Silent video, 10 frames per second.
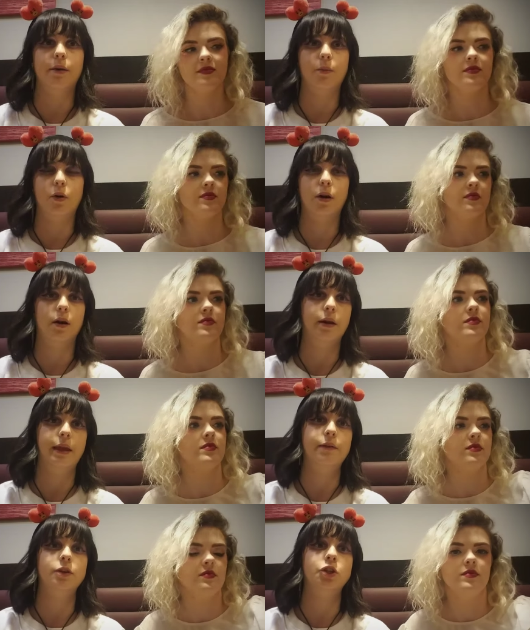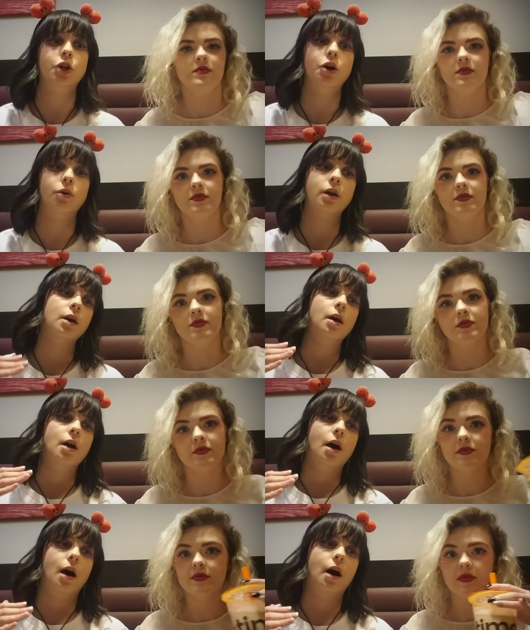Speaker 1: more. They even showed
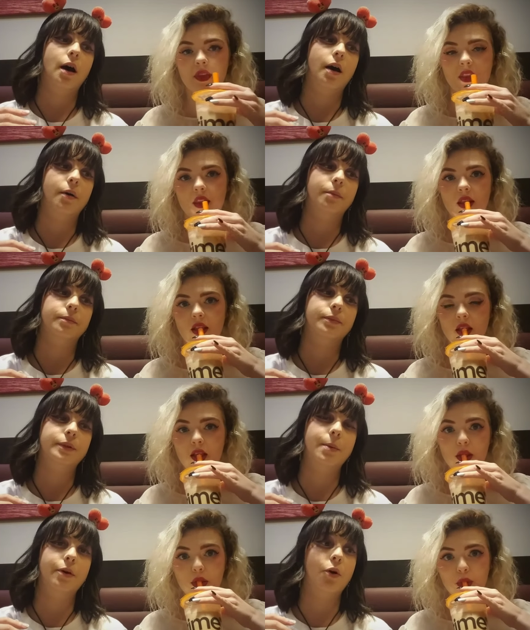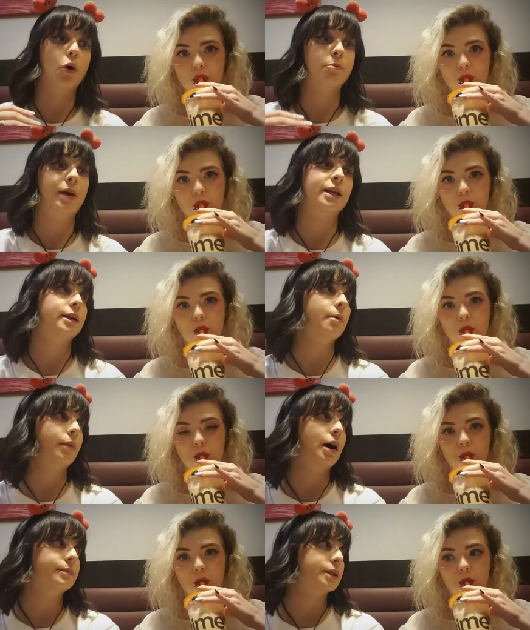um, some of the old Bangtan
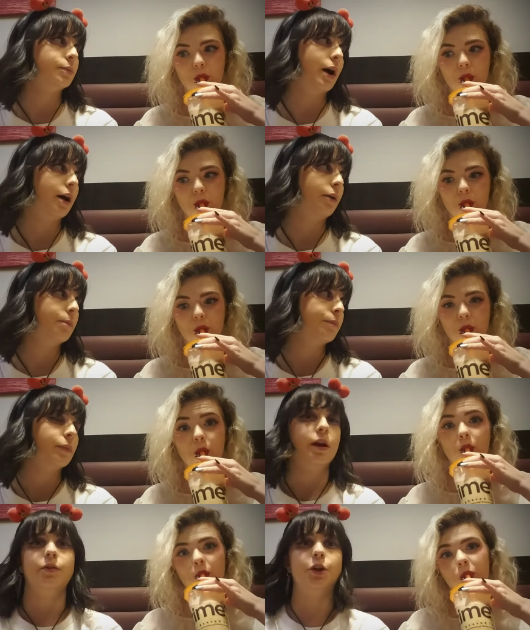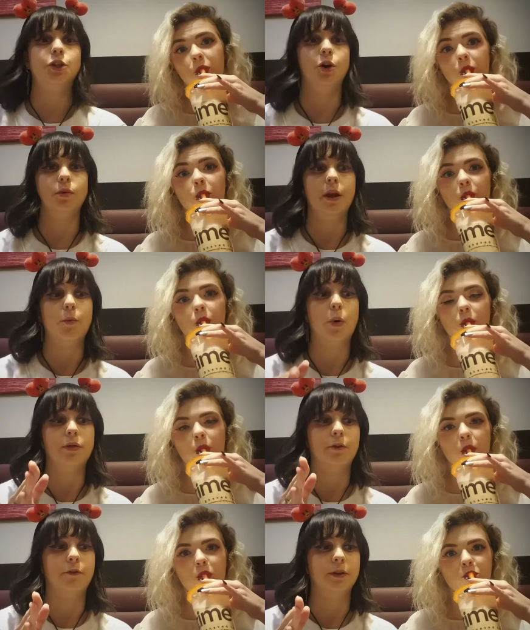bombs as well. Mm. They showed when they won
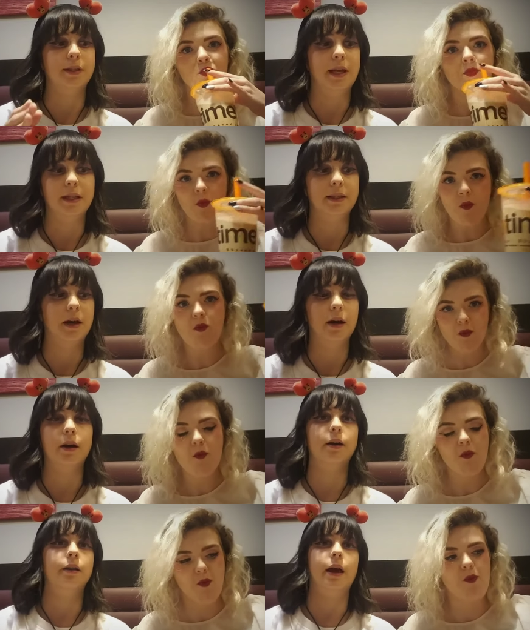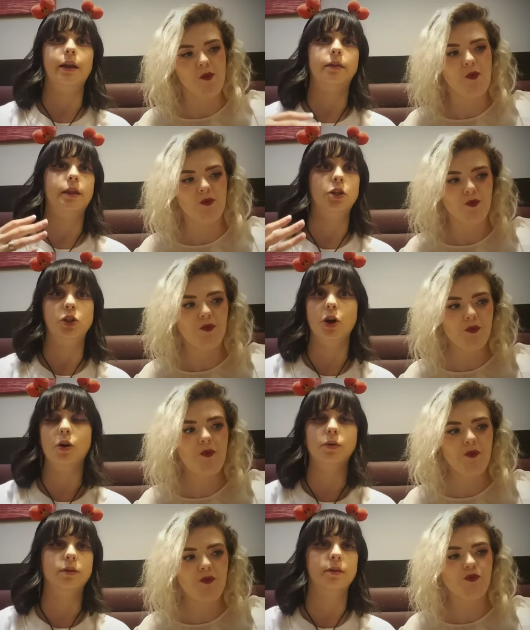their first day song. like they
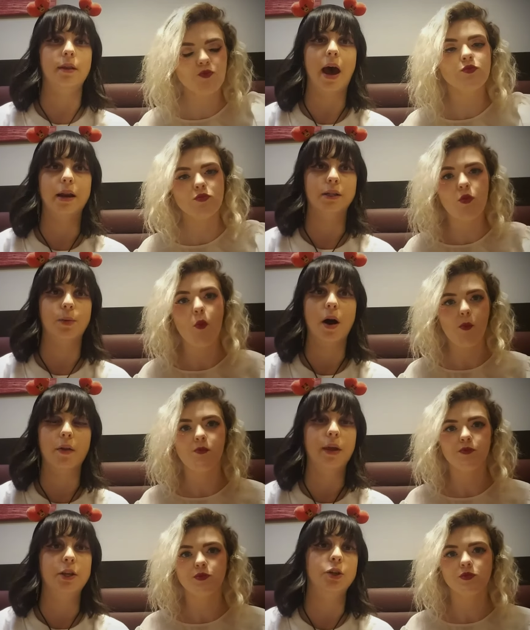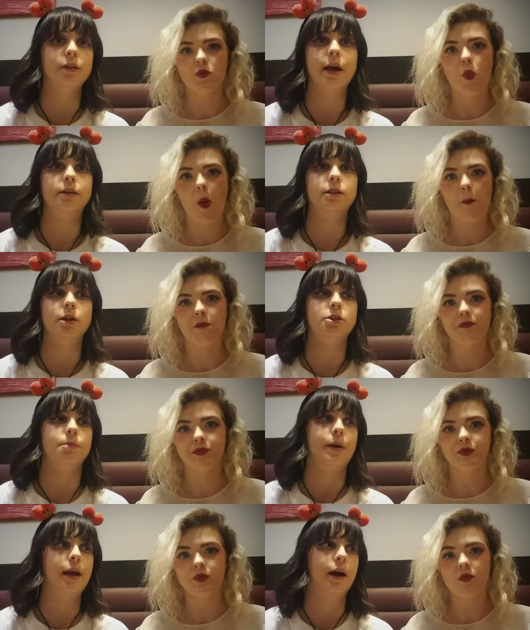showed that as well, and they showed that to
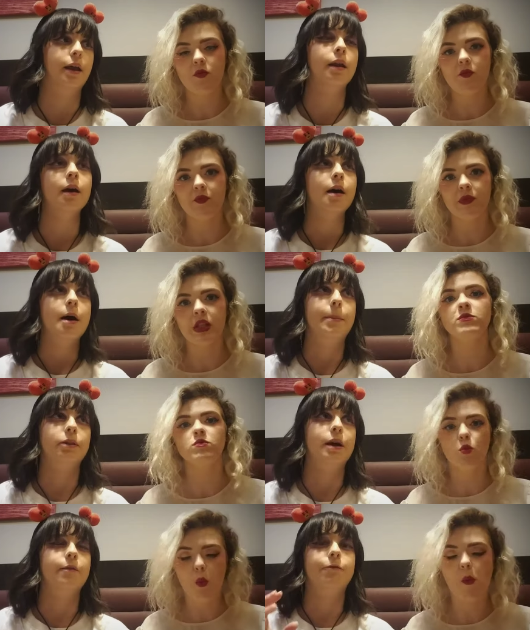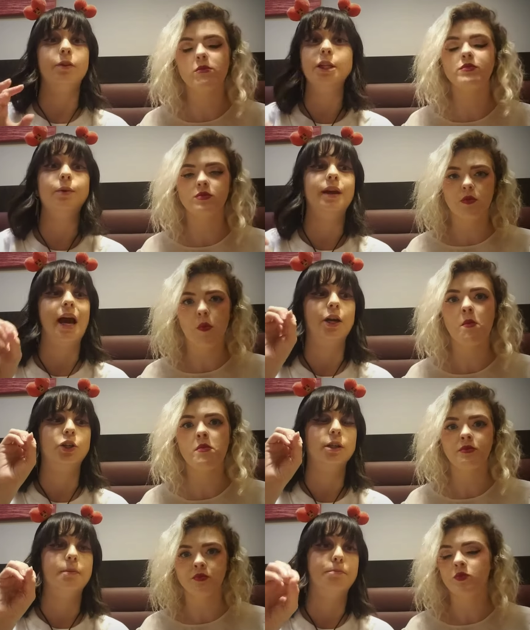Japan. But then for this one, they
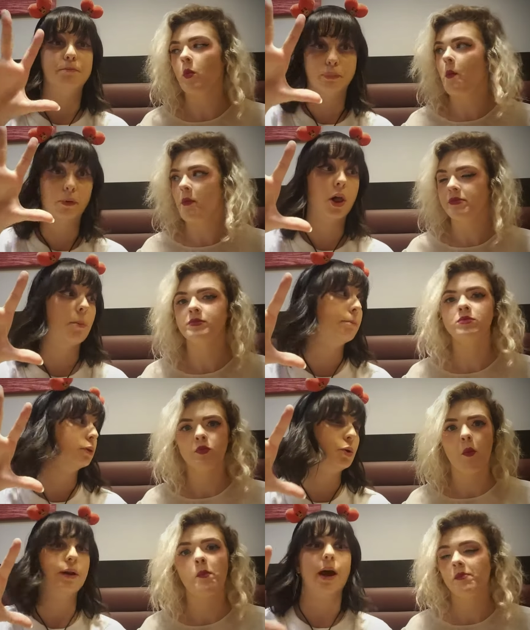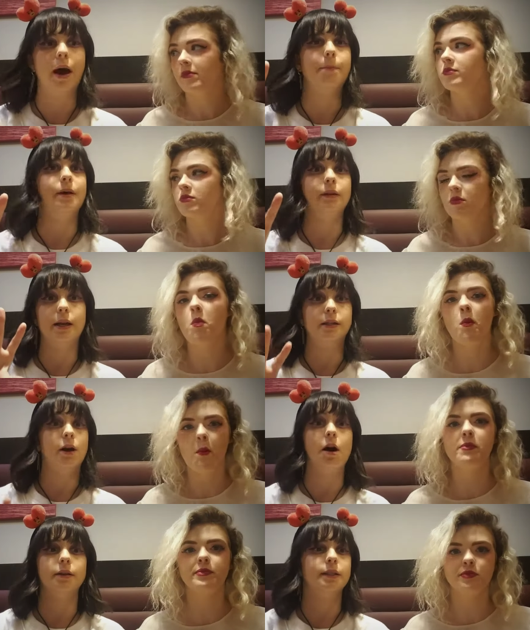actually blew it up and let us
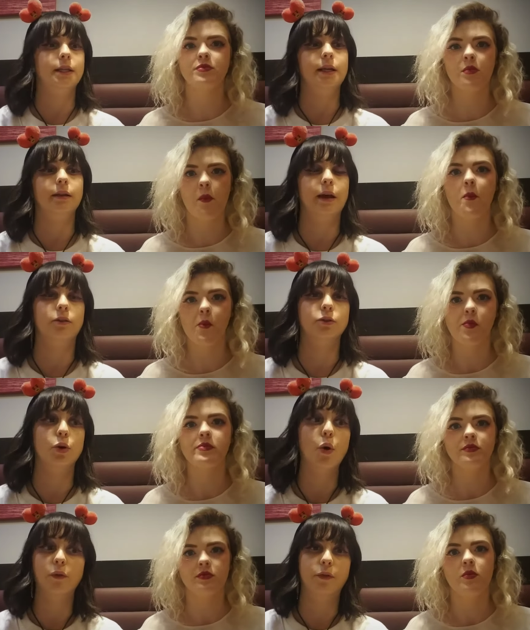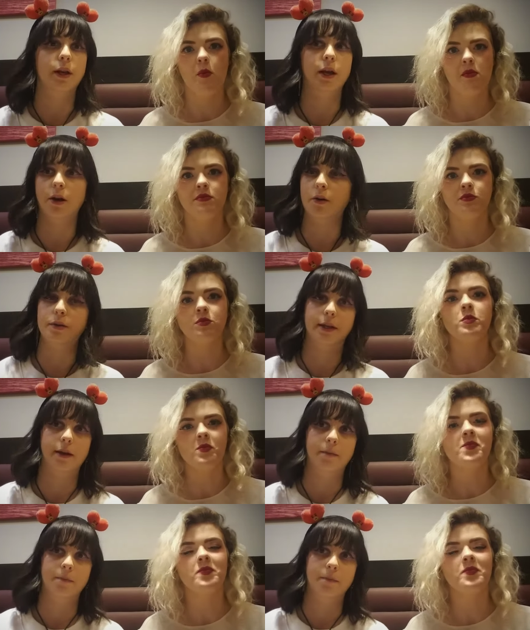all see like those old videos and